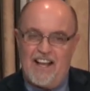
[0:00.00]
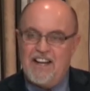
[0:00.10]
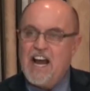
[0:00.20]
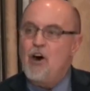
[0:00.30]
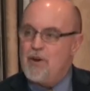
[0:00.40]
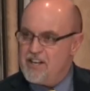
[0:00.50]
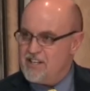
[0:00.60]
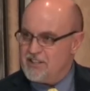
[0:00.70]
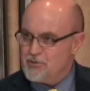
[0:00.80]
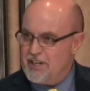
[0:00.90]
And now we're
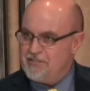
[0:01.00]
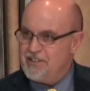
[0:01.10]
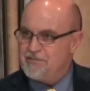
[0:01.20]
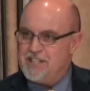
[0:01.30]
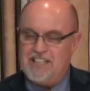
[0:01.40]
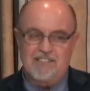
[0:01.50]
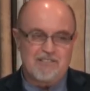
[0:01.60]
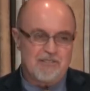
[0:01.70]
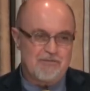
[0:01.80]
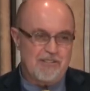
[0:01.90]
here in 2015.
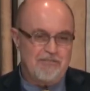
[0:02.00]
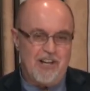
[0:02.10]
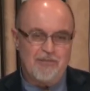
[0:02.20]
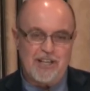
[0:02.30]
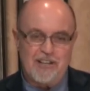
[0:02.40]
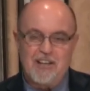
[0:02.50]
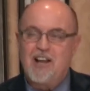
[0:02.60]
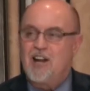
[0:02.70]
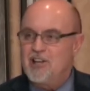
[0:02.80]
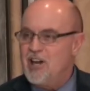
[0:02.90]
We're following
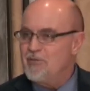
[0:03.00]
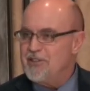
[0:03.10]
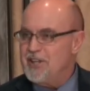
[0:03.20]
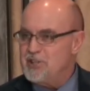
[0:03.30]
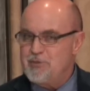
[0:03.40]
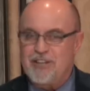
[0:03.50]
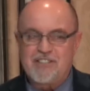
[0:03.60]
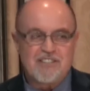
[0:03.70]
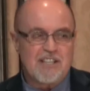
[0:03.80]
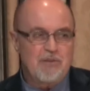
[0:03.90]
along with the
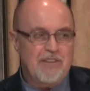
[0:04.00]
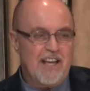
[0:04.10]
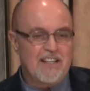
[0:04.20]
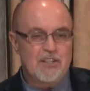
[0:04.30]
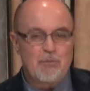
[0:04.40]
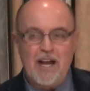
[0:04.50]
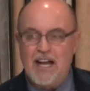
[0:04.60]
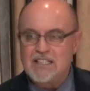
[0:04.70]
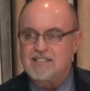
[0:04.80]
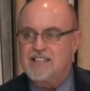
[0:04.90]
experiences that we've had in the
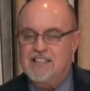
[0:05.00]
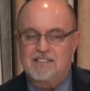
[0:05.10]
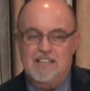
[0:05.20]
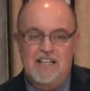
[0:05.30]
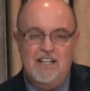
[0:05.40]
past, and